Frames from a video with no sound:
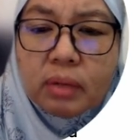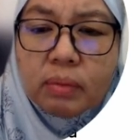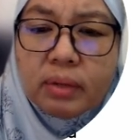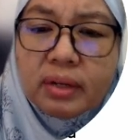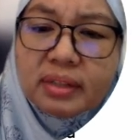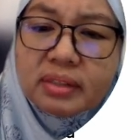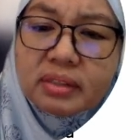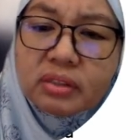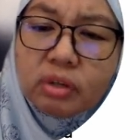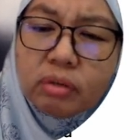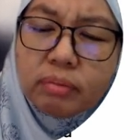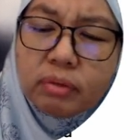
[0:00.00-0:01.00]
whereas
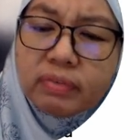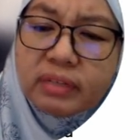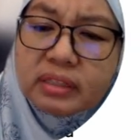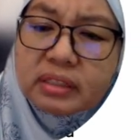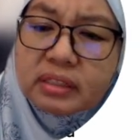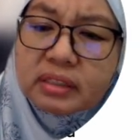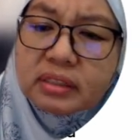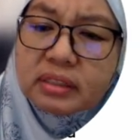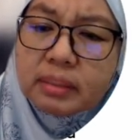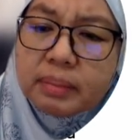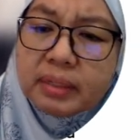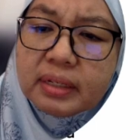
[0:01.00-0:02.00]
non-professionals
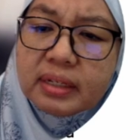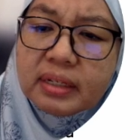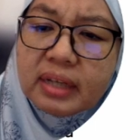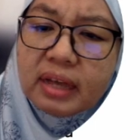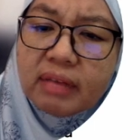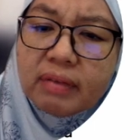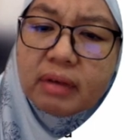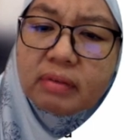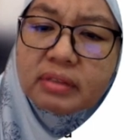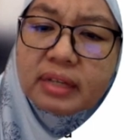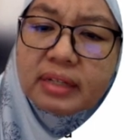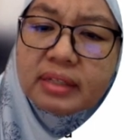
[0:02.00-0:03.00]
typically have
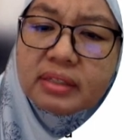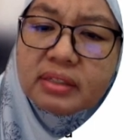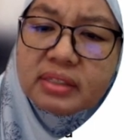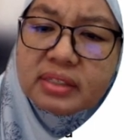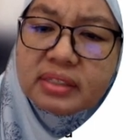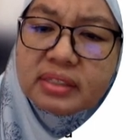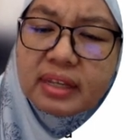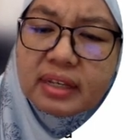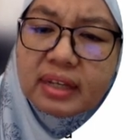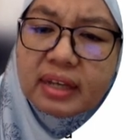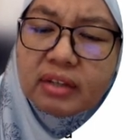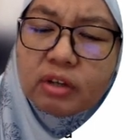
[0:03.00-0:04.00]
outside interests that can